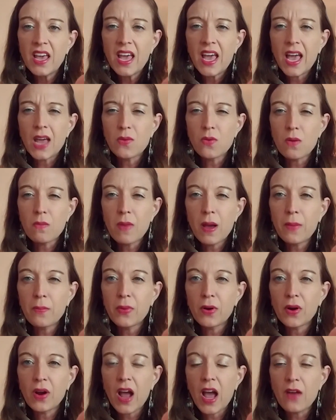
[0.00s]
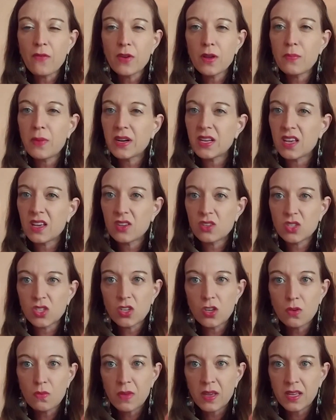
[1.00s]
And remember, everybody is
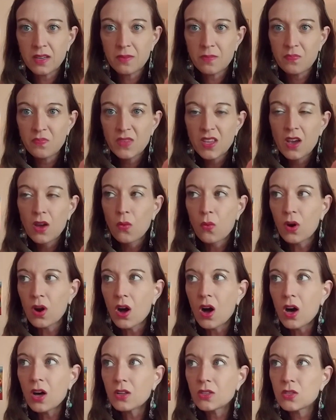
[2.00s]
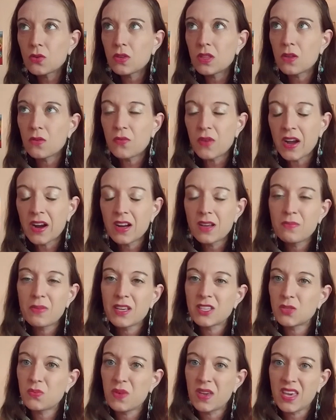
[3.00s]
human. We're all doing the very
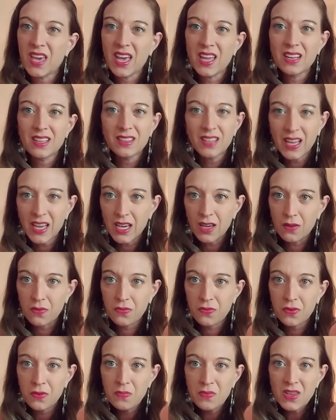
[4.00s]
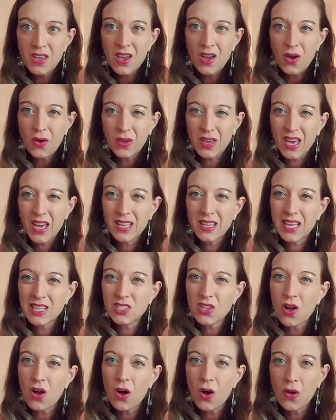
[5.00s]
best we can at life. Okay, that's
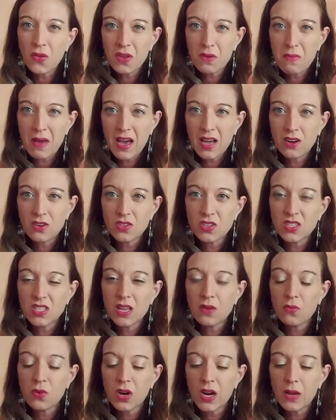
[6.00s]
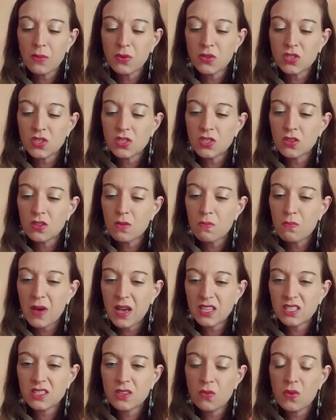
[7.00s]
all that matters, is that we're able to do the
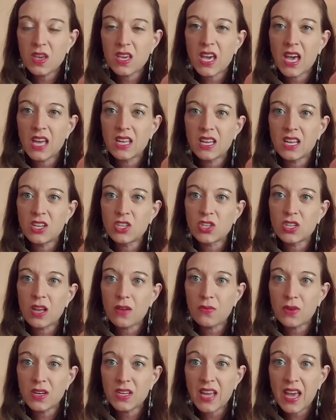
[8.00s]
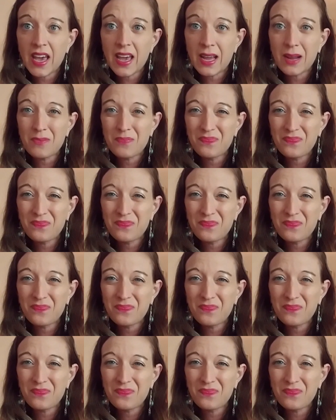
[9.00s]
best that we can each and every day.